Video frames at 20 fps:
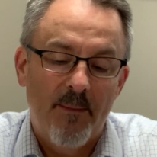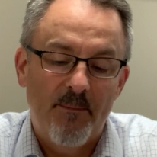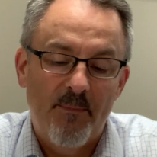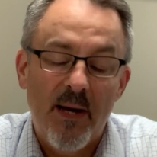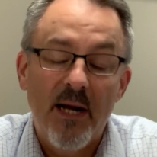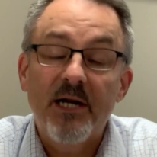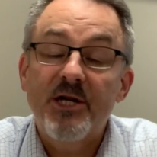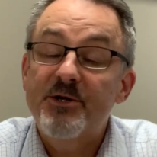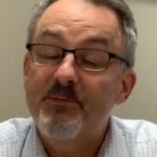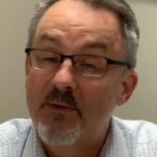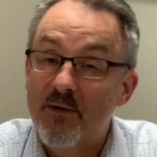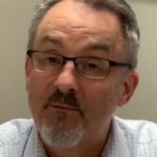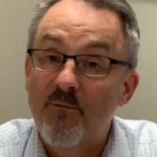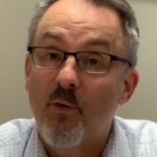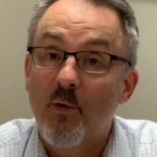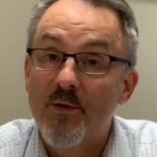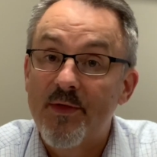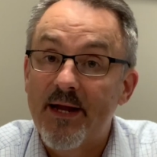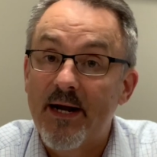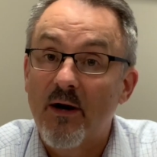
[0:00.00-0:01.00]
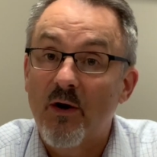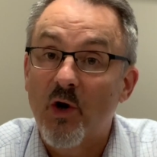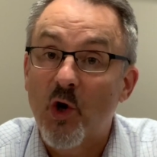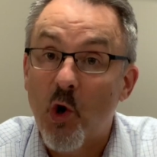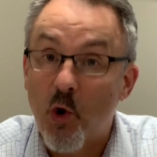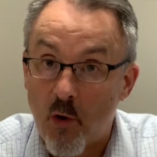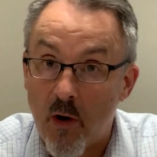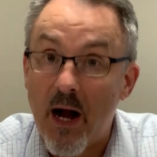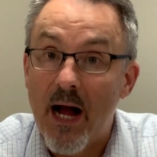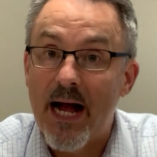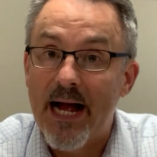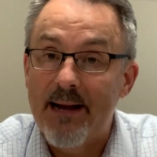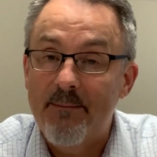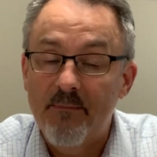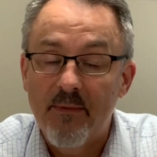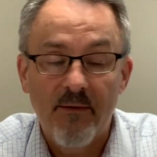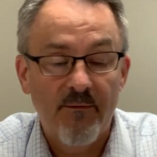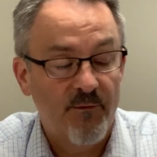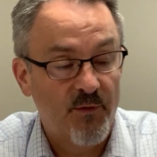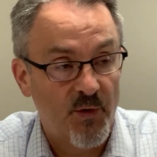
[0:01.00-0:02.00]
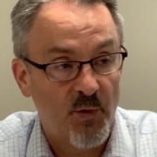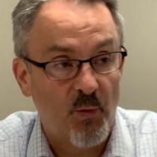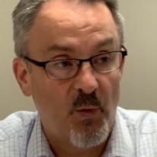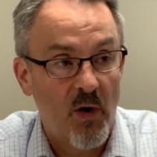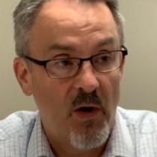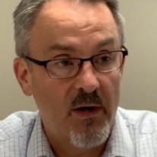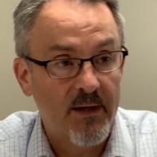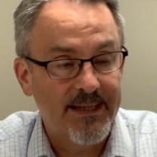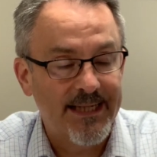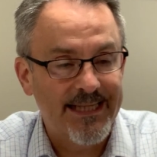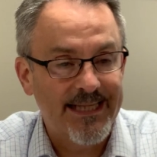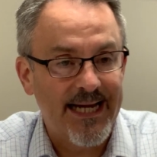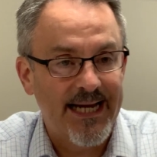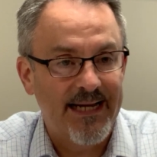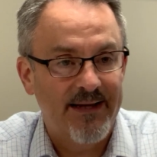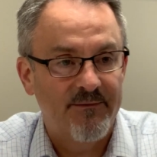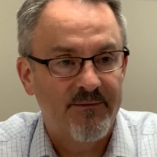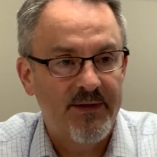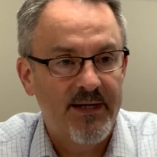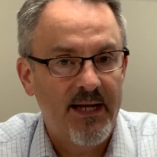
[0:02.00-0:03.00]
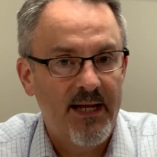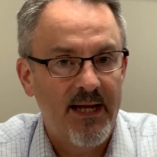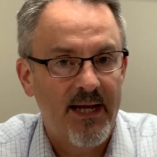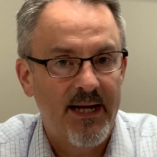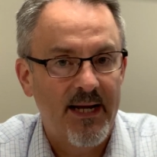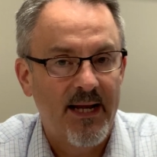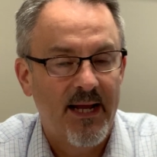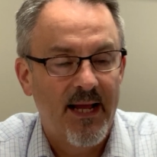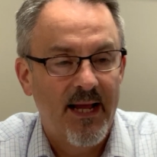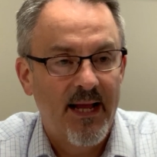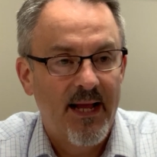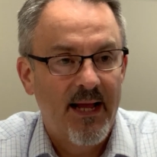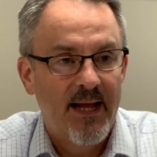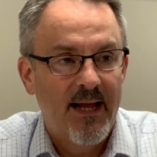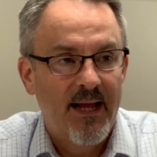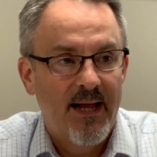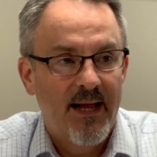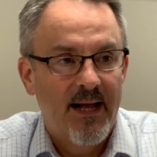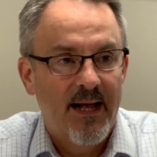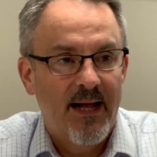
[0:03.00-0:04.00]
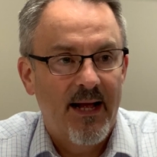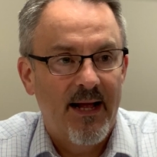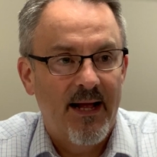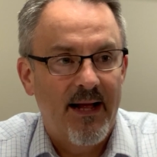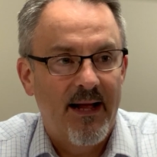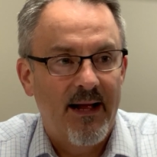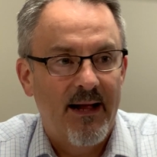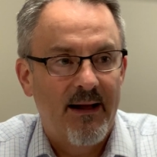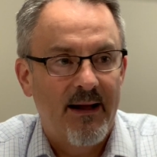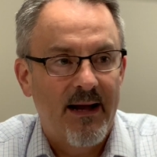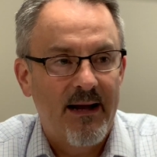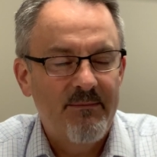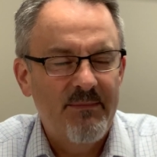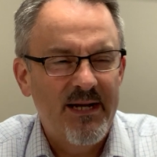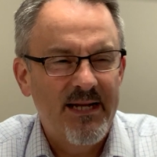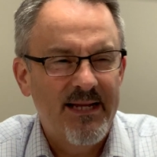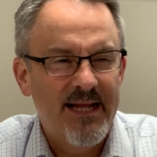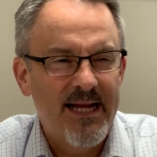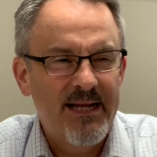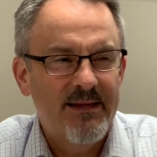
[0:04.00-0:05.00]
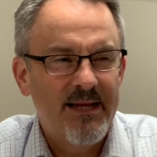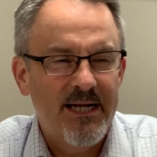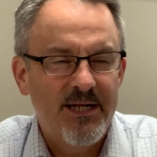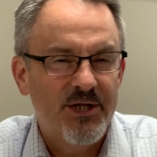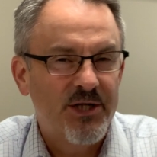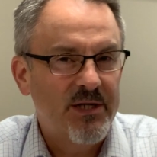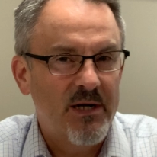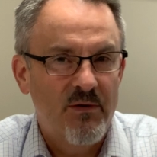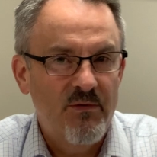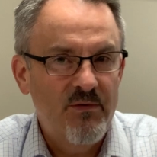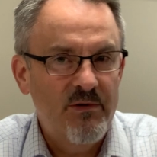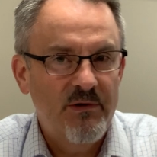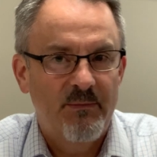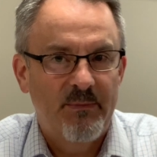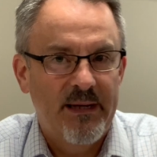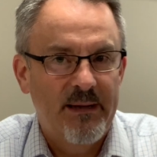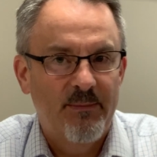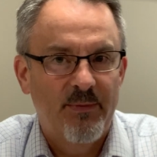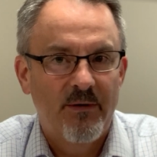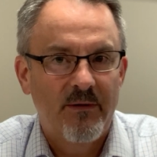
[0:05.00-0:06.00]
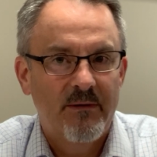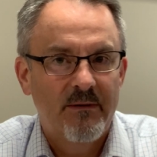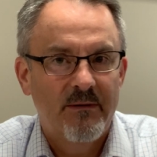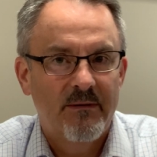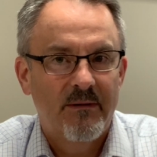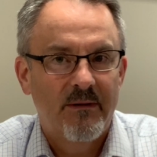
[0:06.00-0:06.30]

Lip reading: punishment for their crime, for the wrong that they have done. They stoned people.